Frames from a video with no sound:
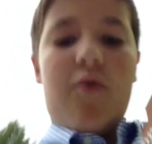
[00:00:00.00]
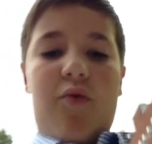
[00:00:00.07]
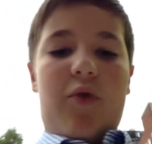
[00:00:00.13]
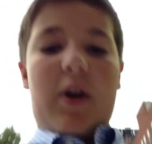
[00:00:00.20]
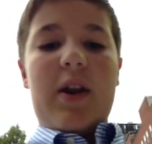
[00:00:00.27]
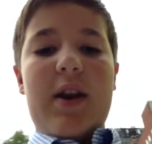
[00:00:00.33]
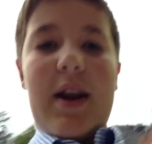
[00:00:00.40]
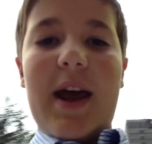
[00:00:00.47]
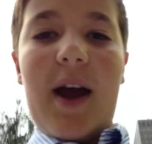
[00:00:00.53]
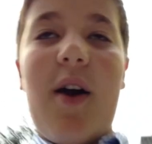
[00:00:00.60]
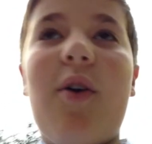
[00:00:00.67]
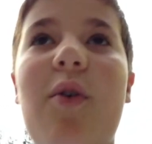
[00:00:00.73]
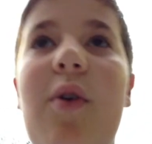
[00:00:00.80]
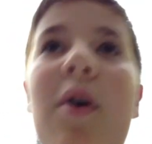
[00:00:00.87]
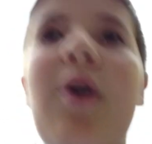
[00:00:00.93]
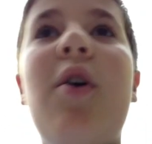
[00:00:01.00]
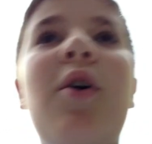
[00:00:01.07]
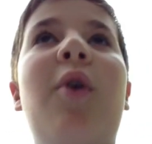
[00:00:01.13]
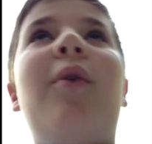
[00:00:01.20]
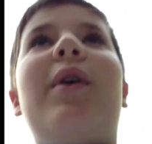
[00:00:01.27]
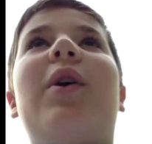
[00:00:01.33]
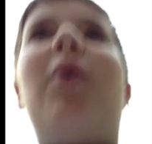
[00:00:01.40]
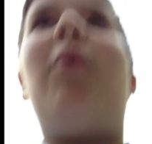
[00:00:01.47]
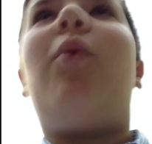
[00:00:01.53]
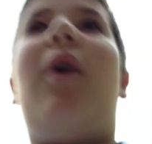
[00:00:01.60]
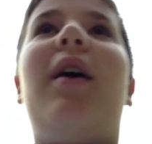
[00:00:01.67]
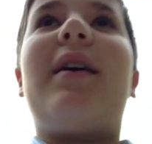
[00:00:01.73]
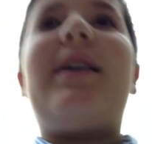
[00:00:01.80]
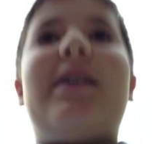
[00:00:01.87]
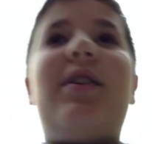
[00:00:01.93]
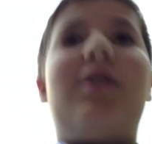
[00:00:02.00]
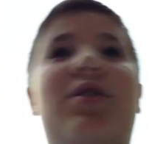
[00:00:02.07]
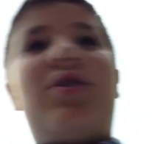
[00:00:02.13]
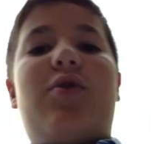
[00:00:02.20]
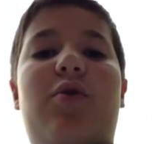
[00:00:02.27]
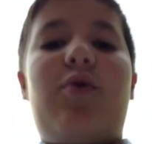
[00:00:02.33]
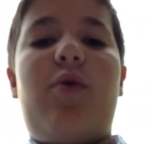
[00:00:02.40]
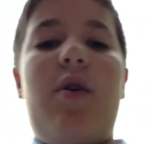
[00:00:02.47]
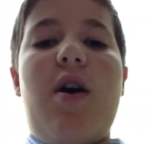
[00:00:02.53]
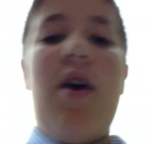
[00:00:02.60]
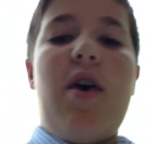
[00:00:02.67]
Right now, we are walking to